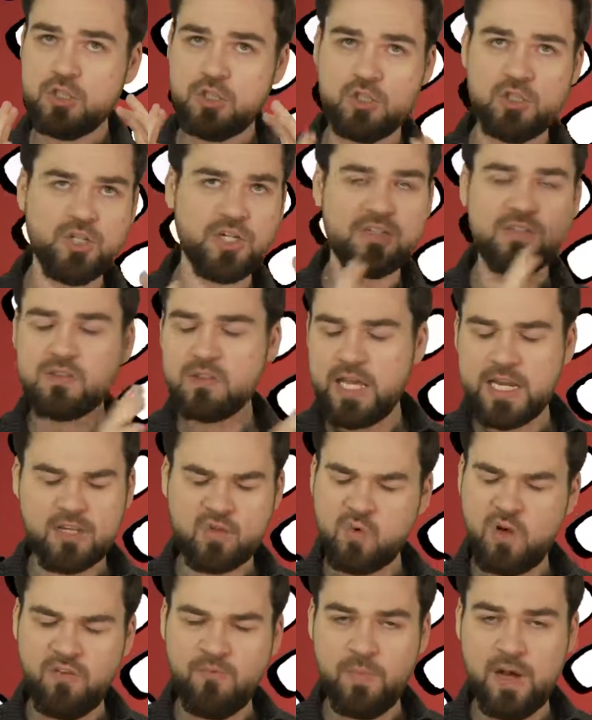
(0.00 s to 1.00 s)
just like
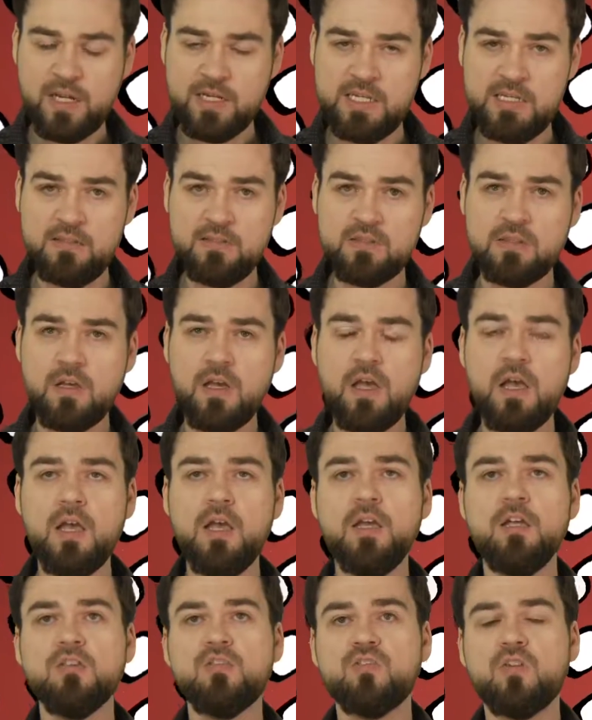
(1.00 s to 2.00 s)
12 Monkeys.
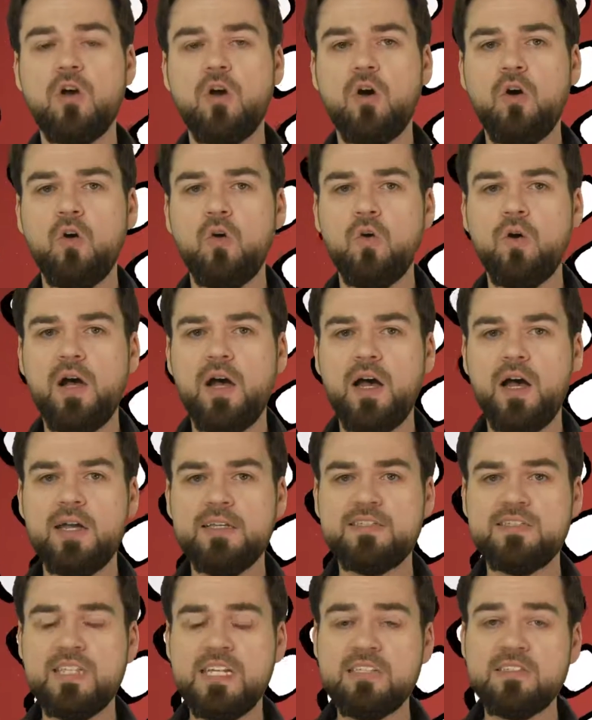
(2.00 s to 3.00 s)
So
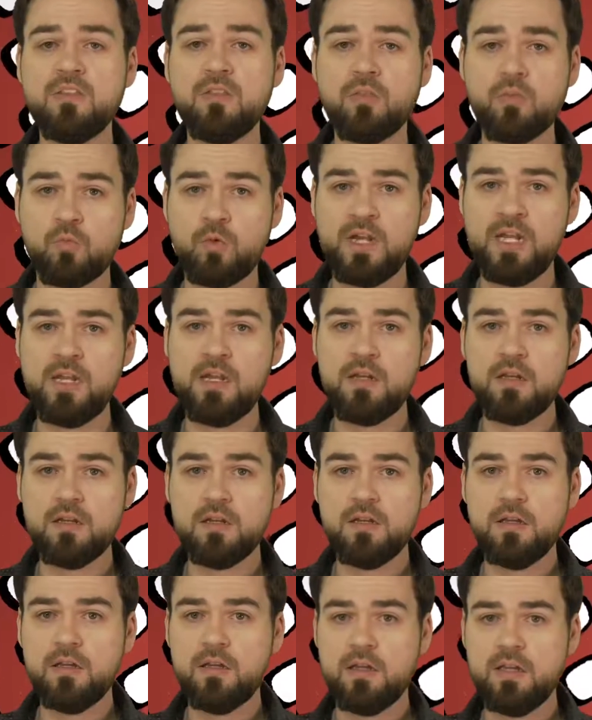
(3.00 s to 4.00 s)
season 3
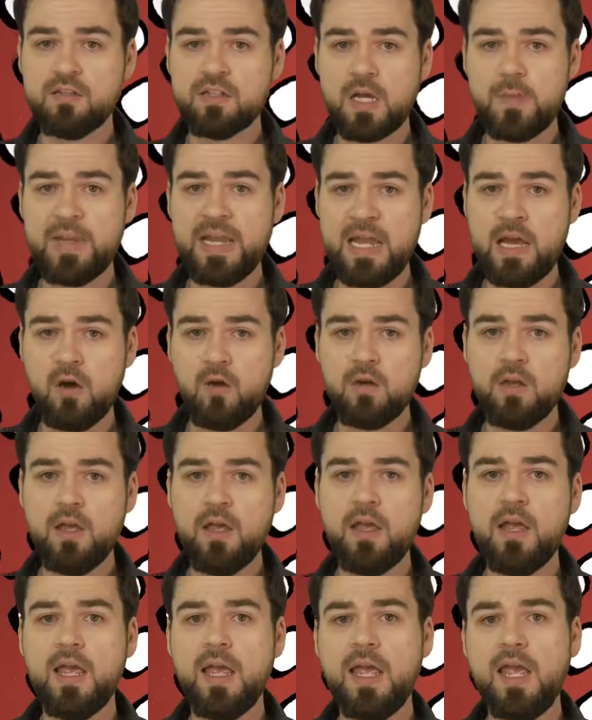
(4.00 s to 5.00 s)
is coming out,
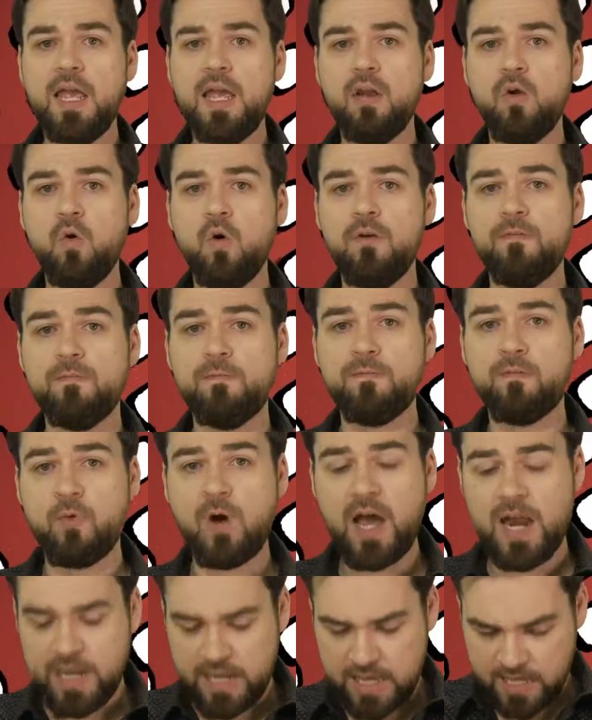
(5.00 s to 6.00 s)
and on
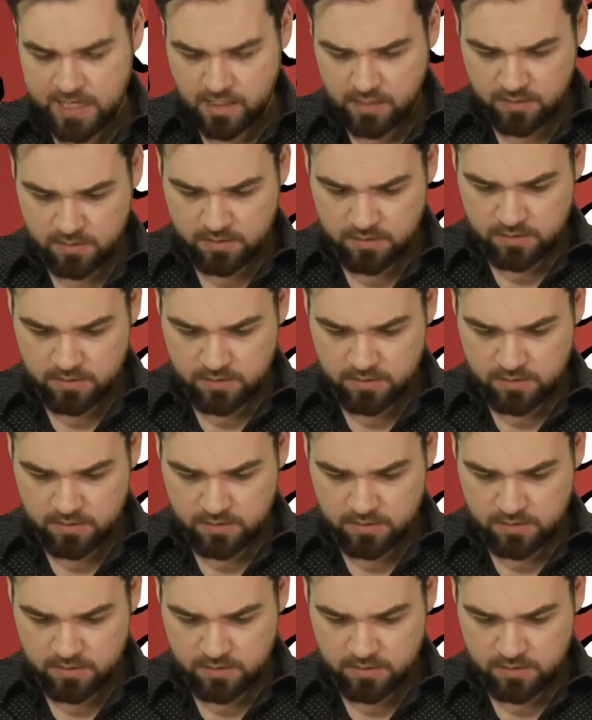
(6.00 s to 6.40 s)
Friday,